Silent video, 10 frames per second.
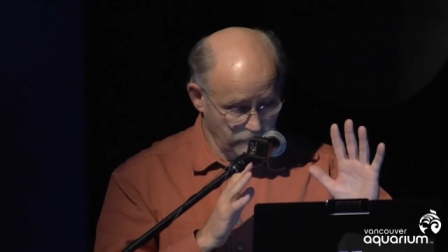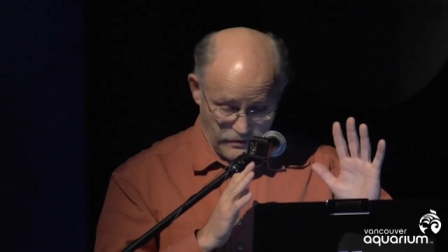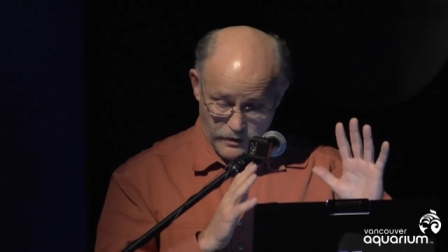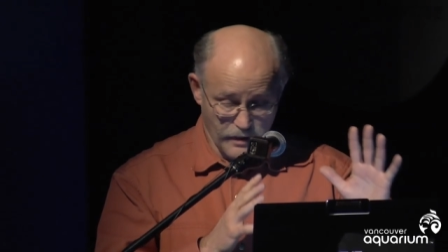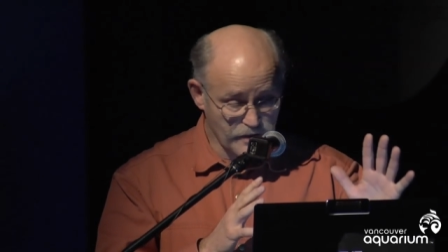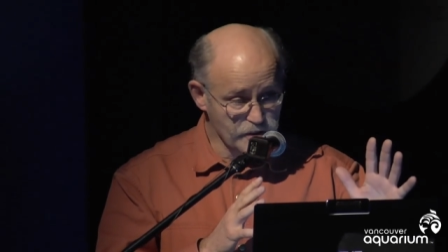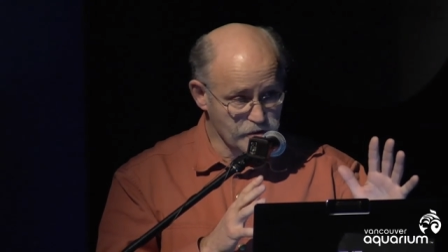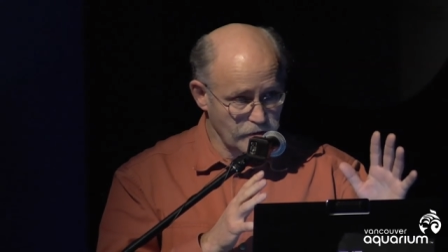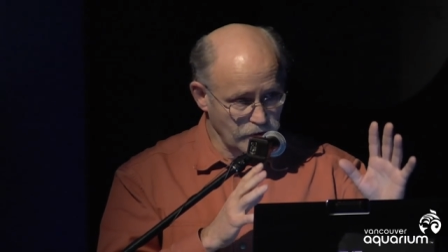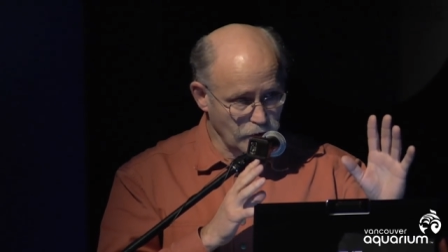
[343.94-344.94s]

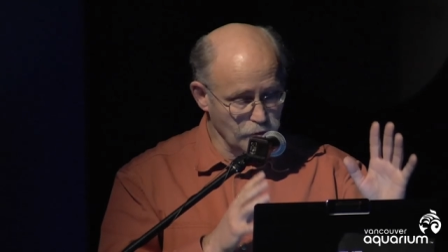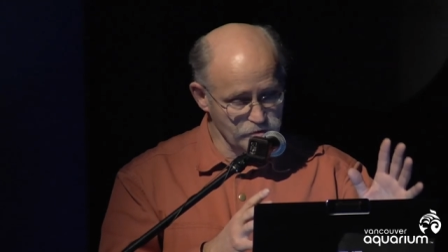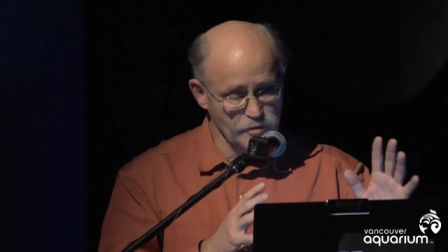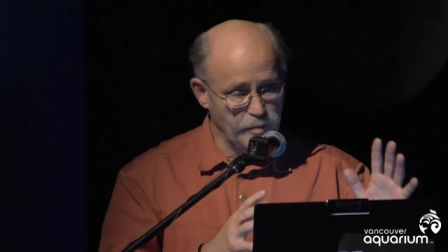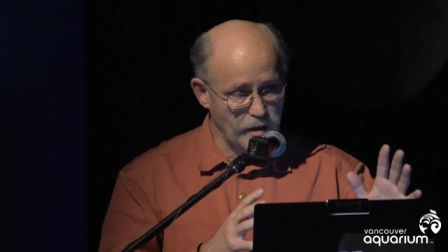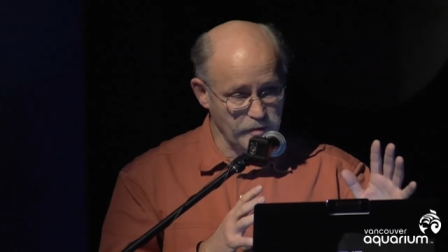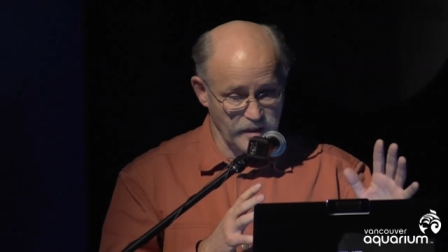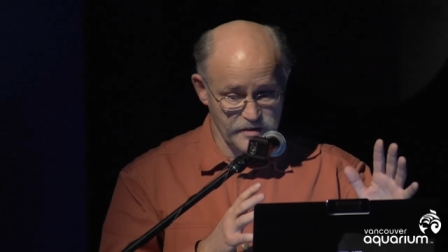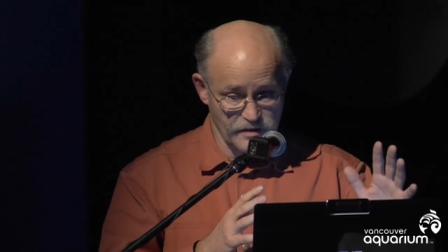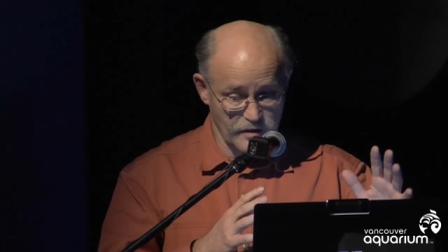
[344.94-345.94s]
large coastal
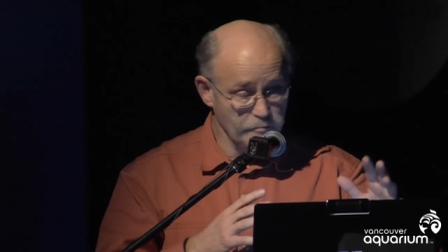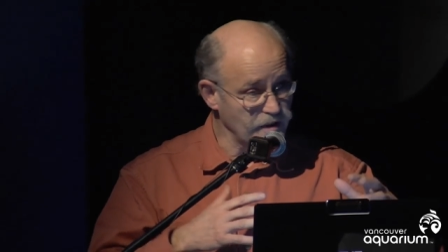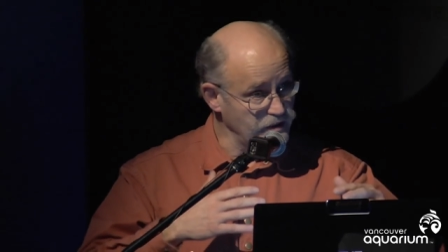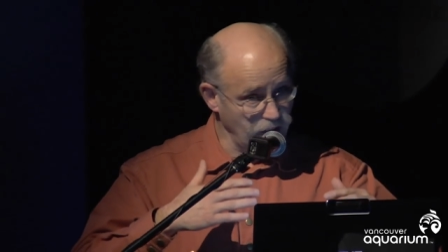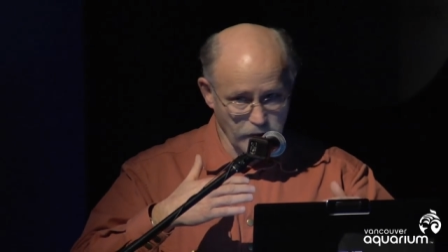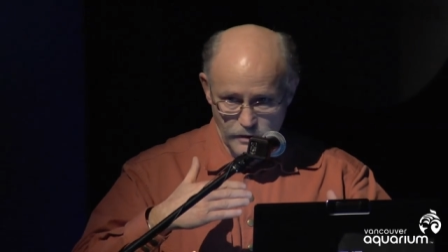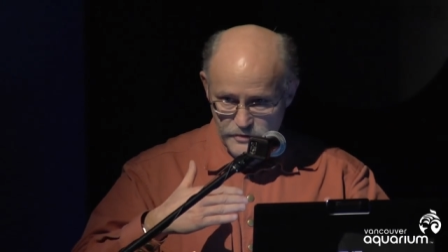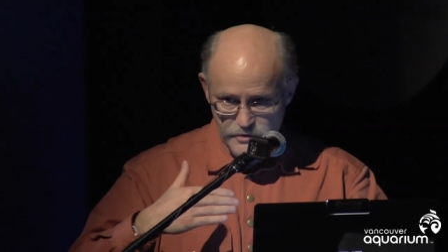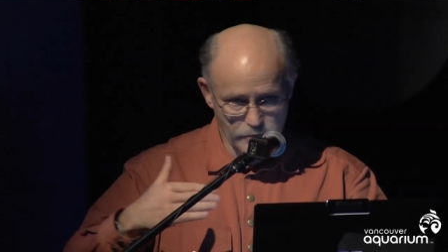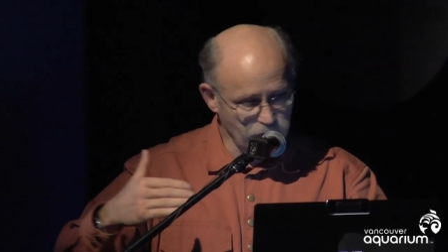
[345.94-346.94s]
population of them, but they
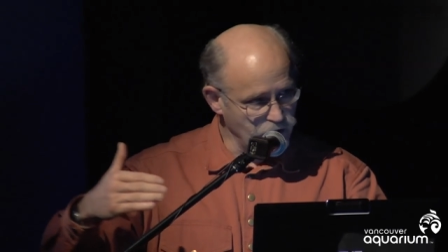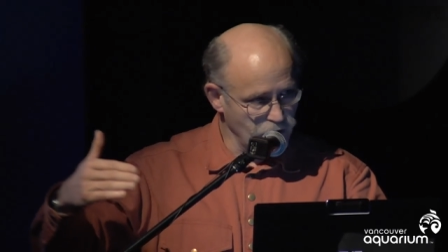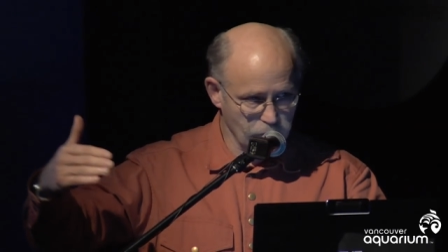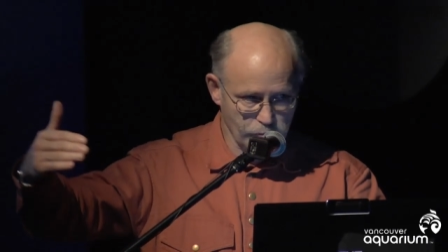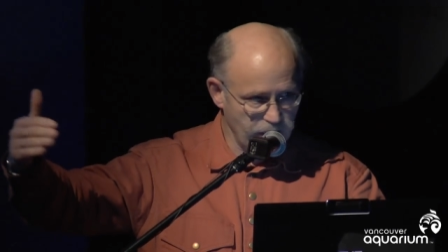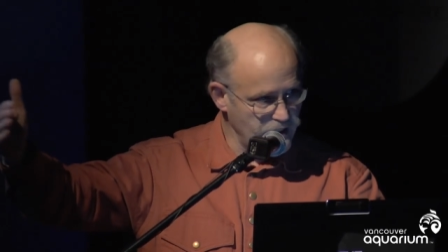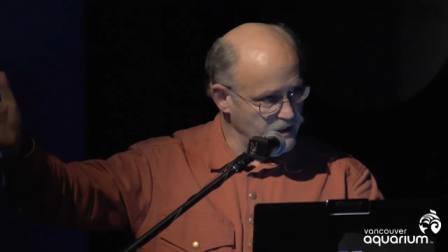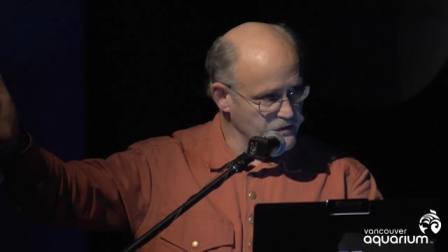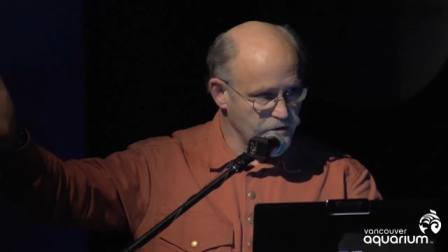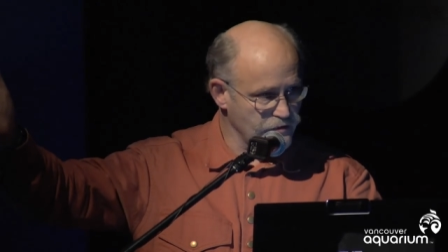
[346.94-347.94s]
also occur right
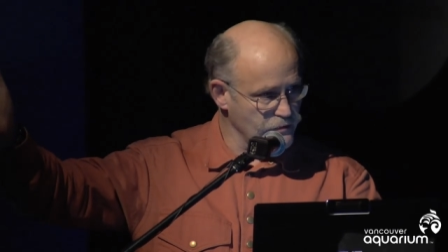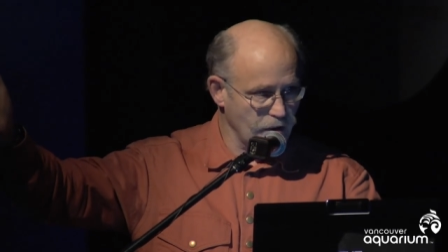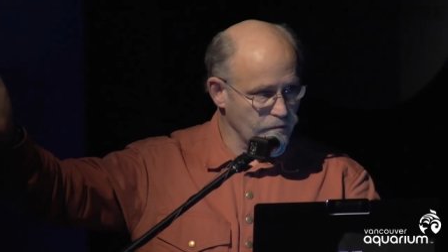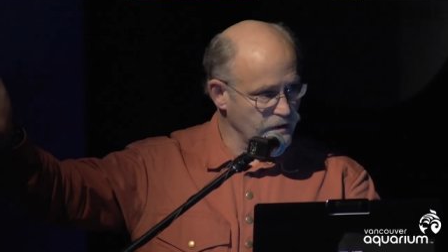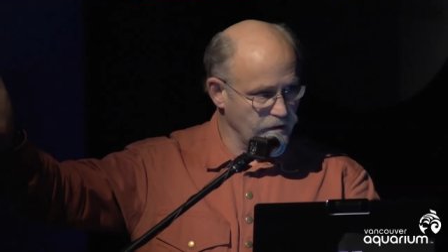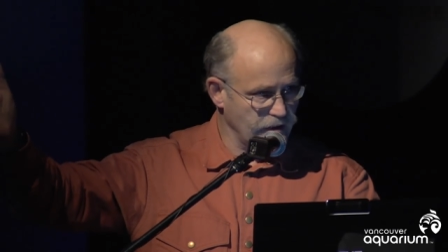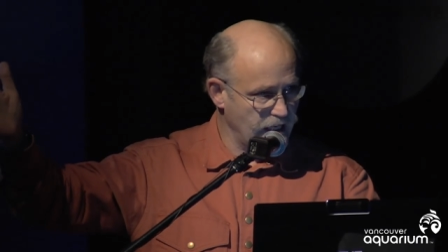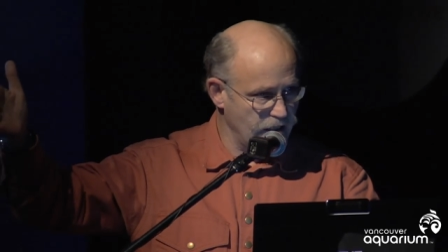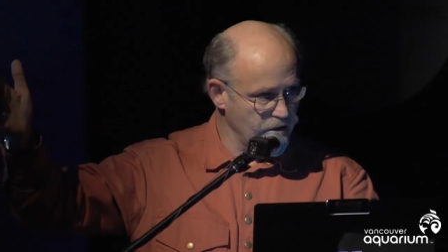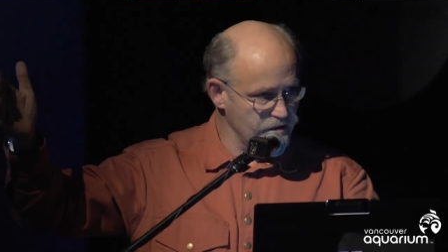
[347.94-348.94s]
in throughout
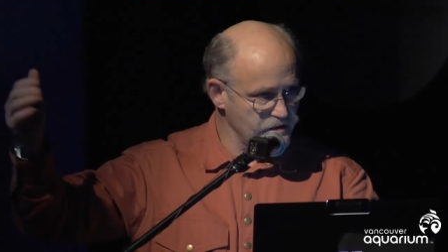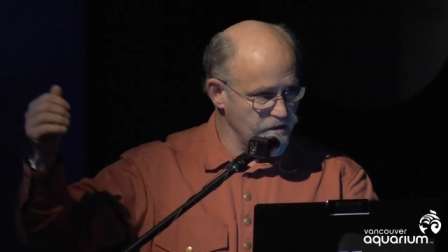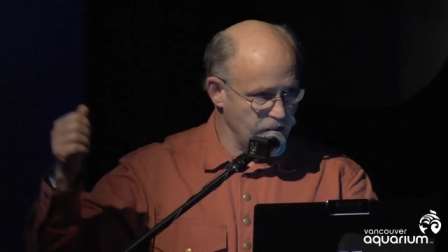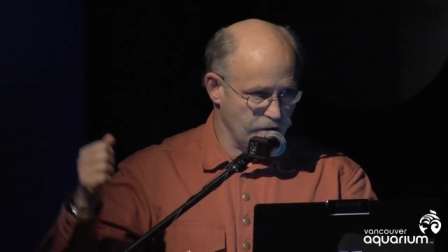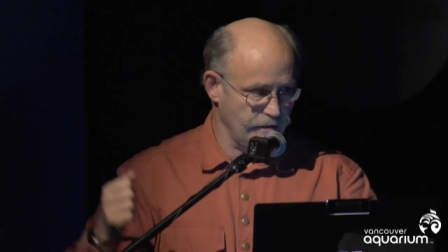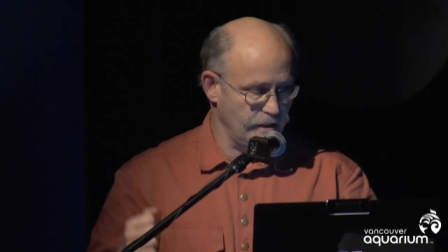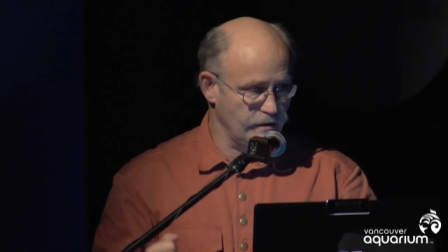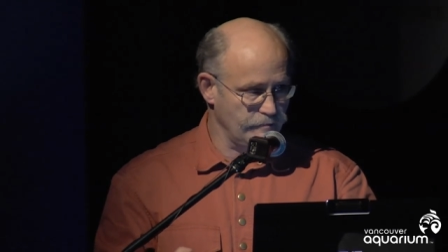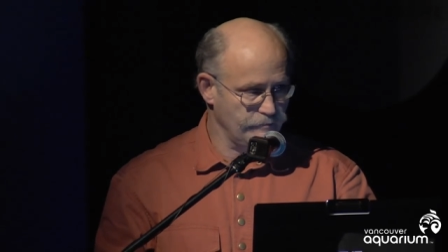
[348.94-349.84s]
Canada's interior.